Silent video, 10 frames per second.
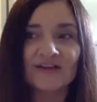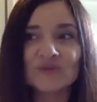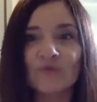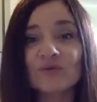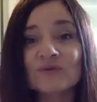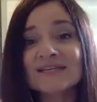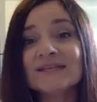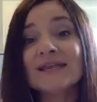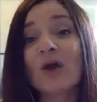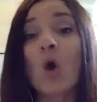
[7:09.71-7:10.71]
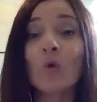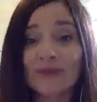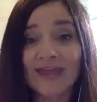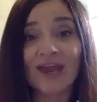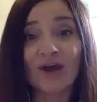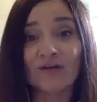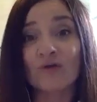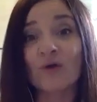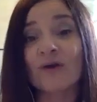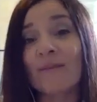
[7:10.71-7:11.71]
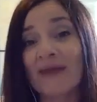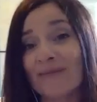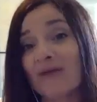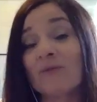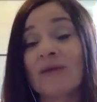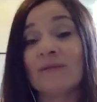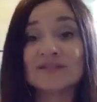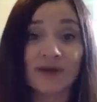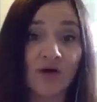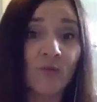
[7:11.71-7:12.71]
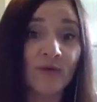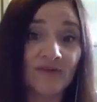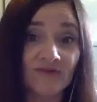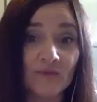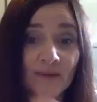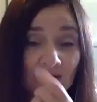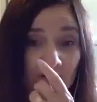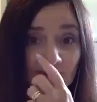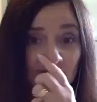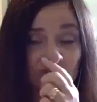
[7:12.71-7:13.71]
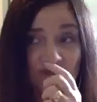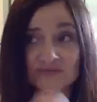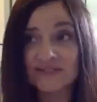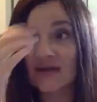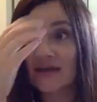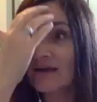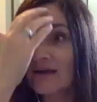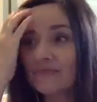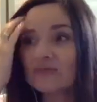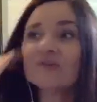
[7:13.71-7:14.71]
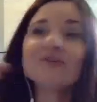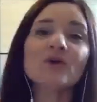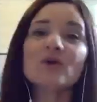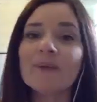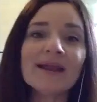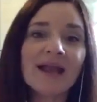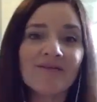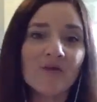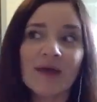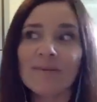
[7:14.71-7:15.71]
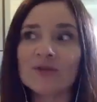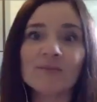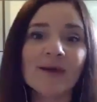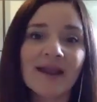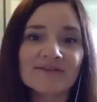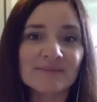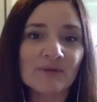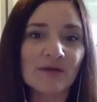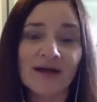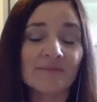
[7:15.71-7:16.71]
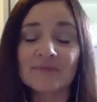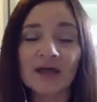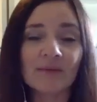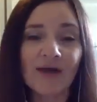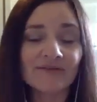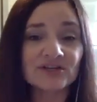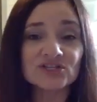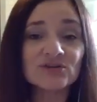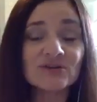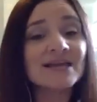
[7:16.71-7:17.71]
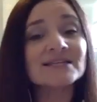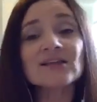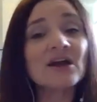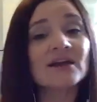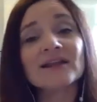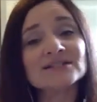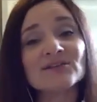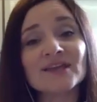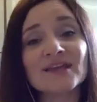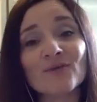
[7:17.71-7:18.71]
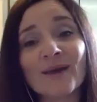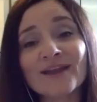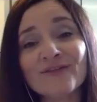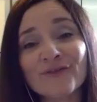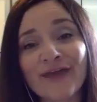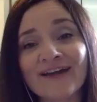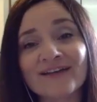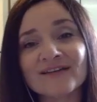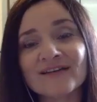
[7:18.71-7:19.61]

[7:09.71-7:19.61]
So if you did need home care for a baby who maybe is going home with a few medical issues, even though you might have OHIP and you might have a private insurance, it's not going to necessarily give you money for that.